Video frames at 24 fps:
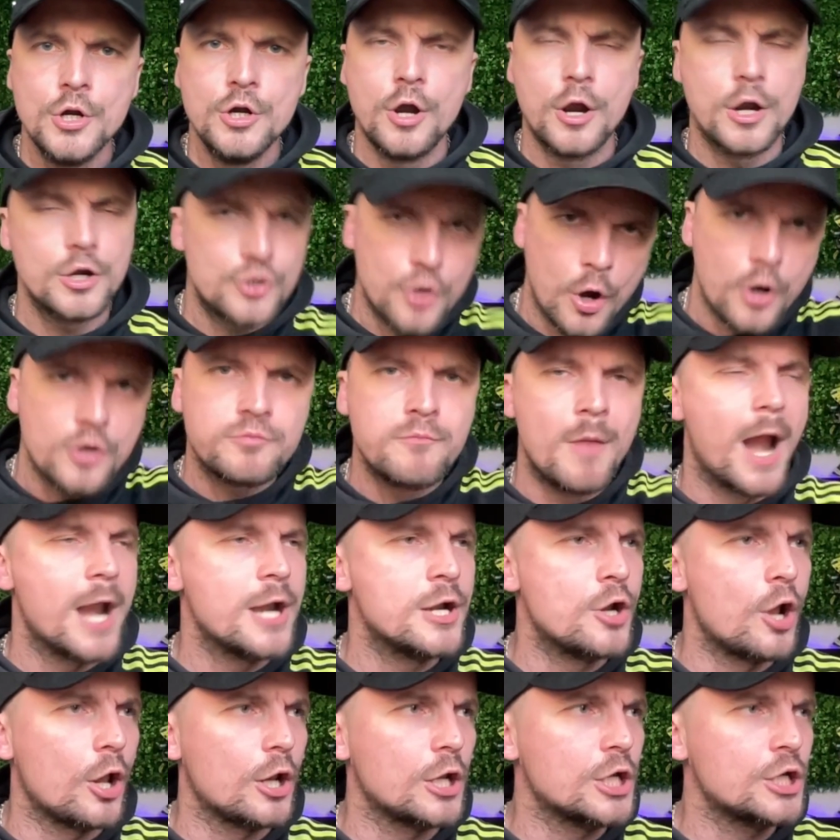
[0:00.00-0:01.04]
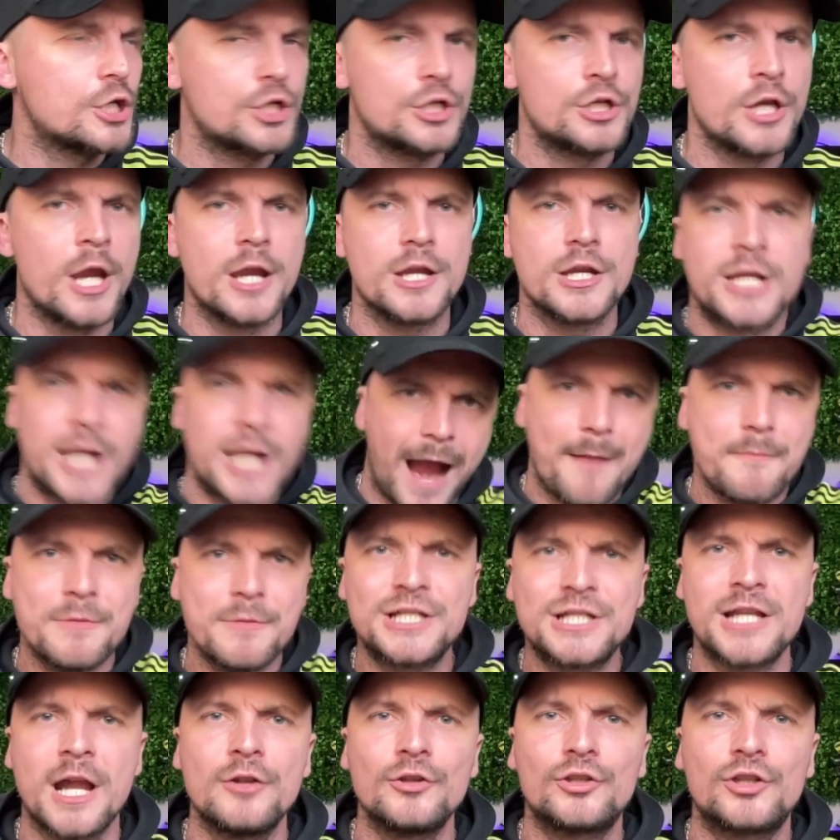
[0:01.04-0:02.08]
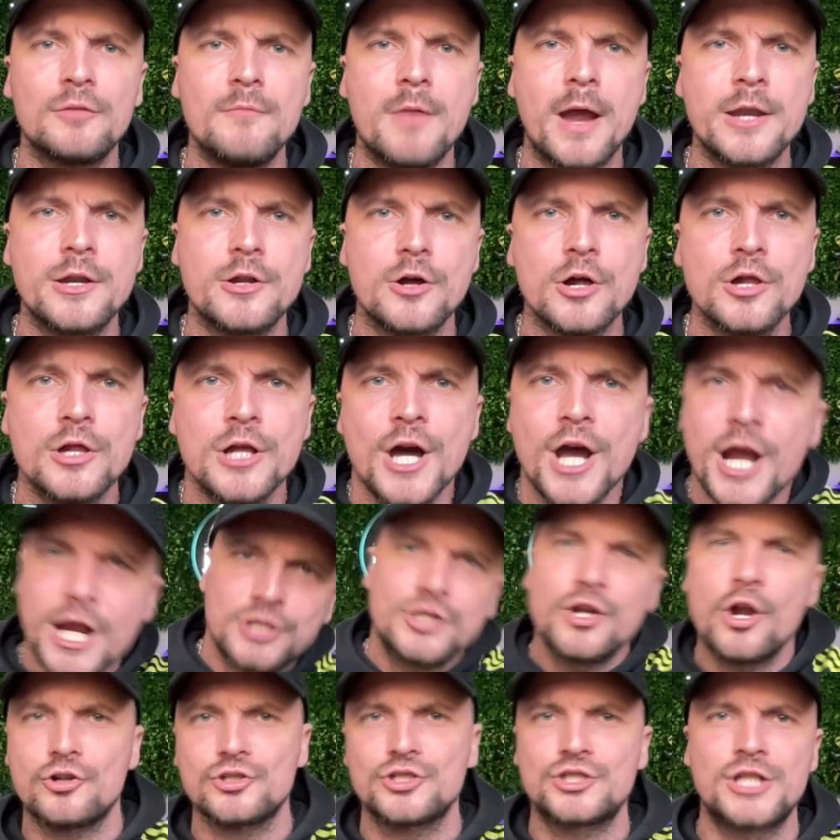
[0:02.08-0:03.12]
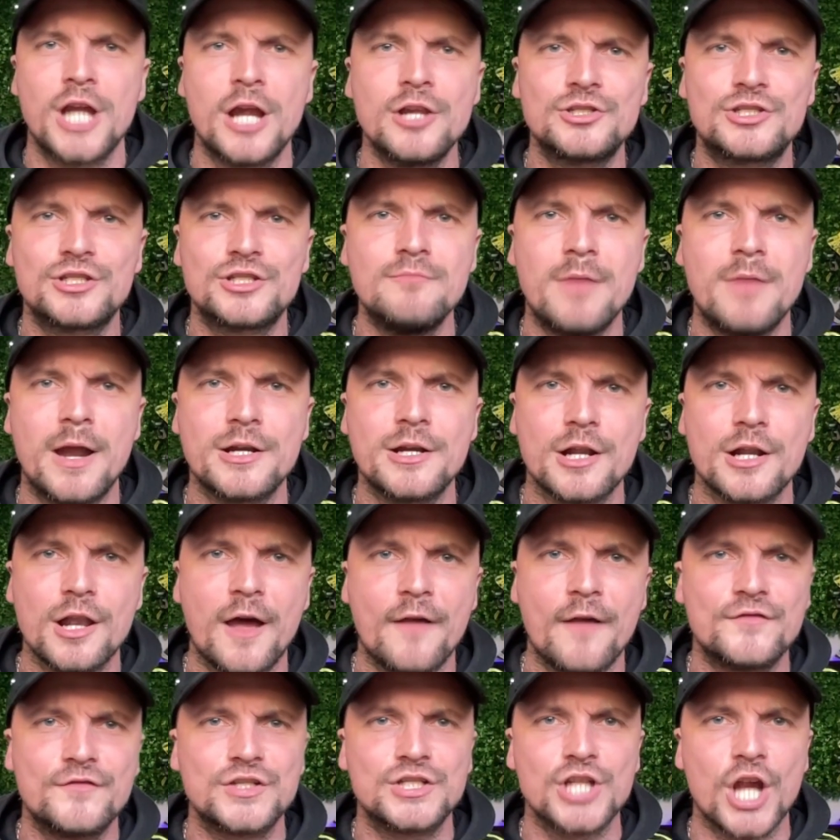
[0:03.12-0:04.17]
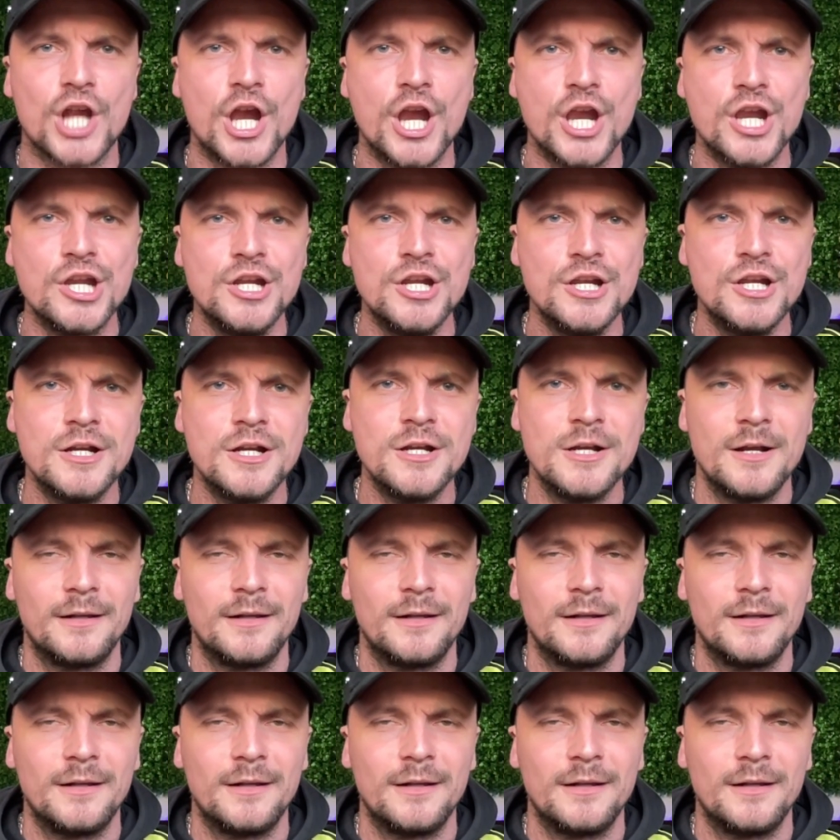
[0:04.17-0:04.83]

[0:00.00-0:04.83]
It does mean all this shit. You can't be sentimental. It's not sentimental FC.